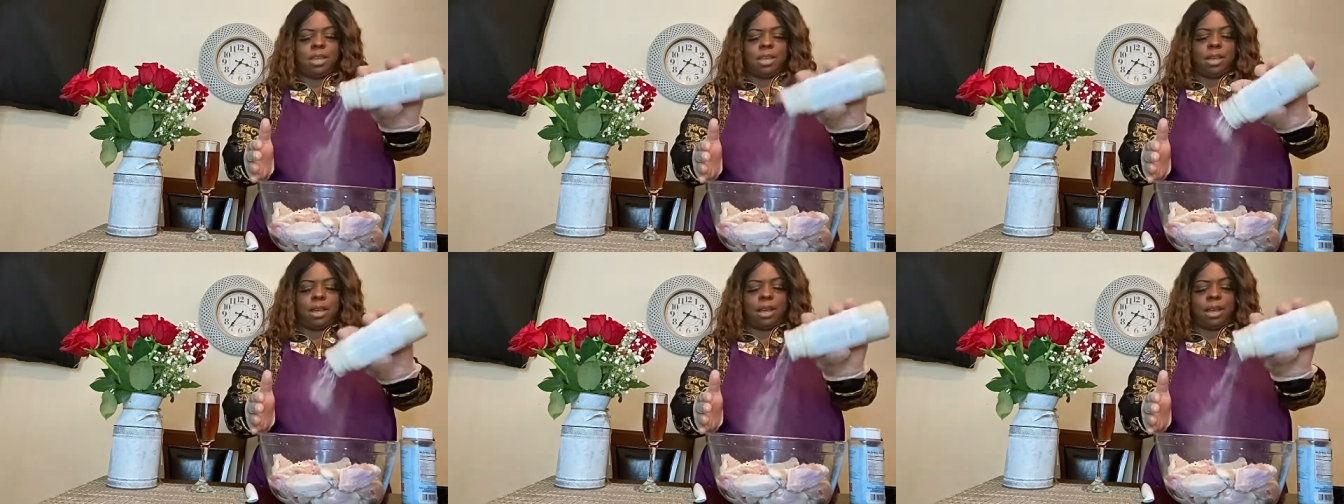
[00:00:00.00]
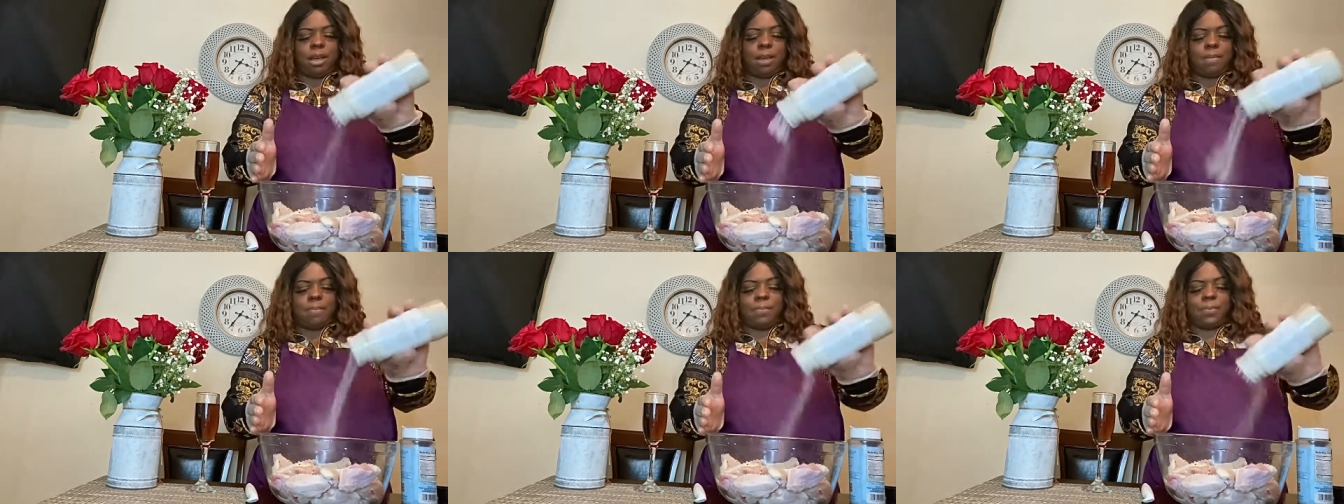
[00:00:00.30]

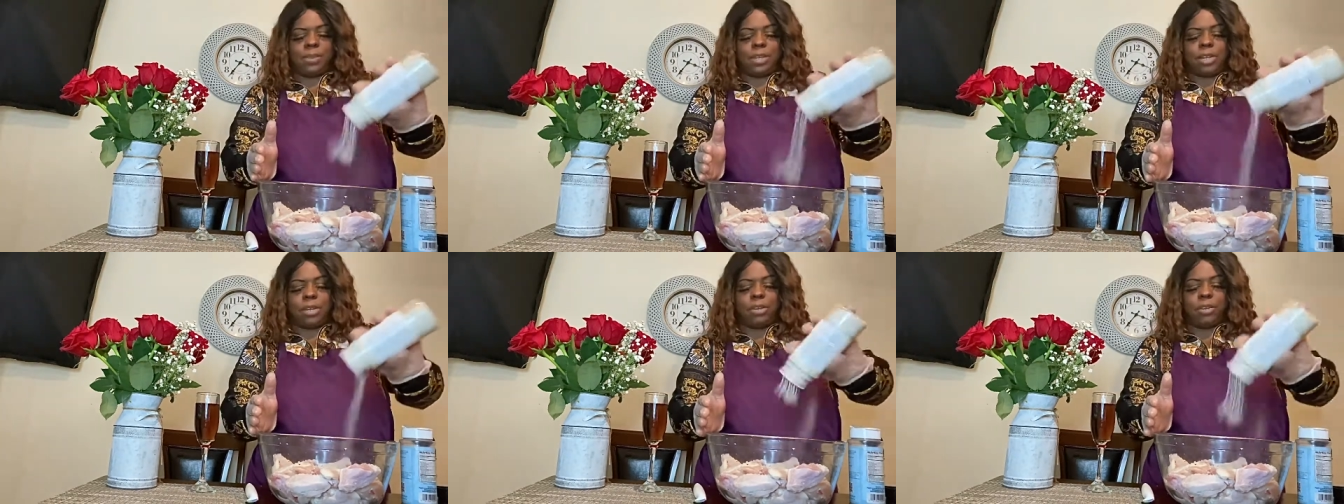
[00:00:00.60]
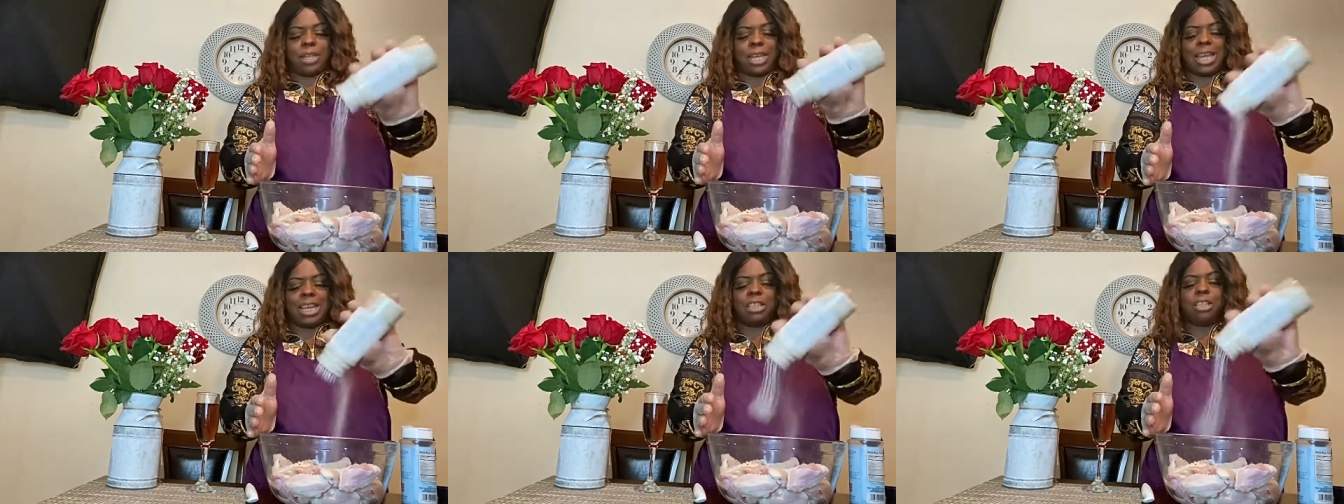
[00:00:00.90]
Um, it
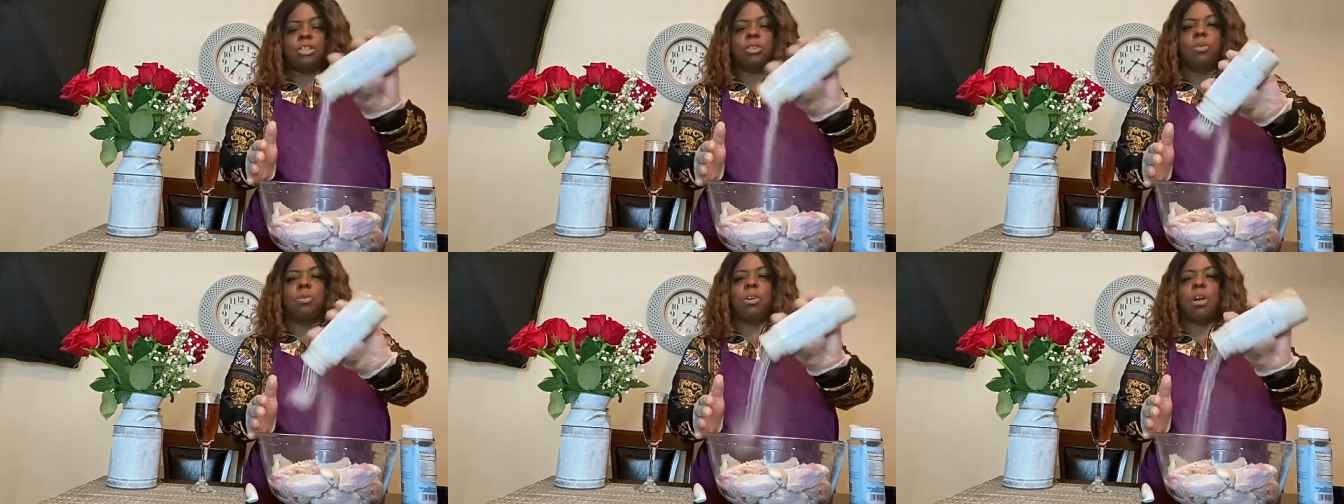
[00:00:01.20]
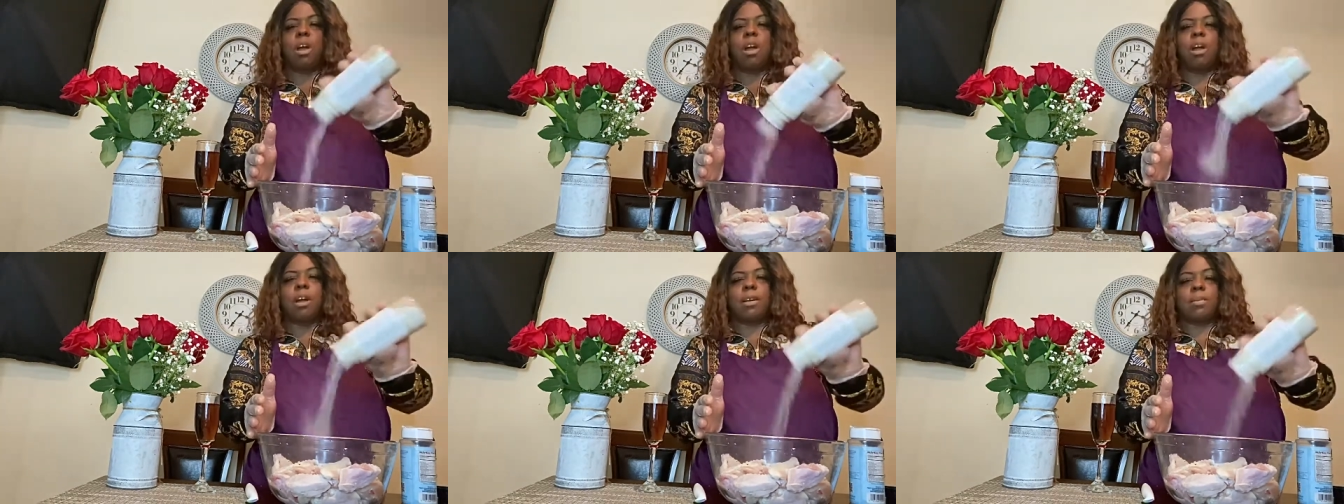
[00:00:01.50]
only has two
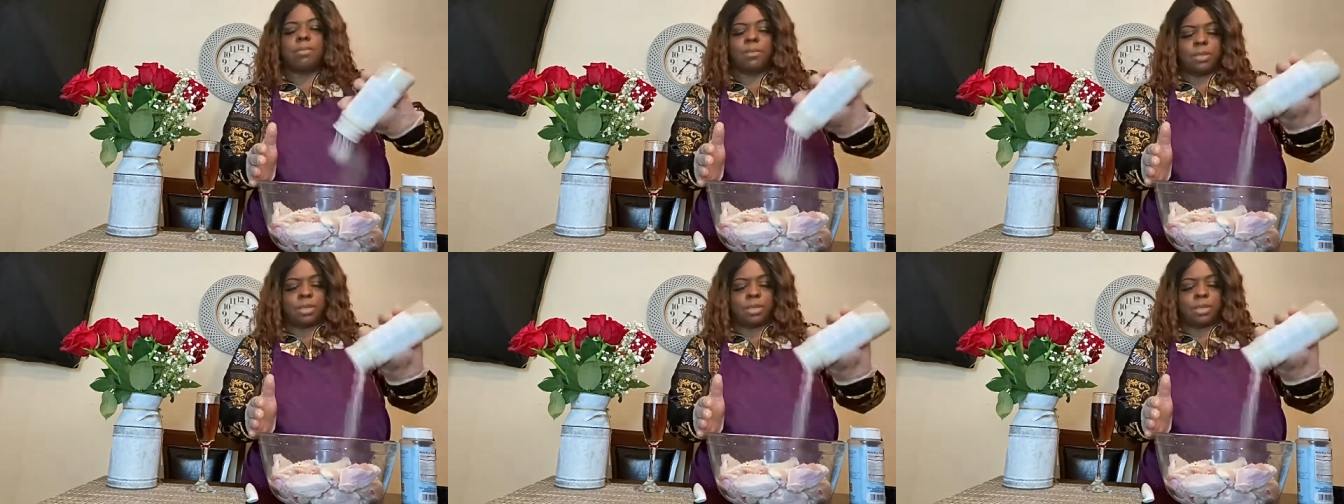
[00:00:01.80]
carbs.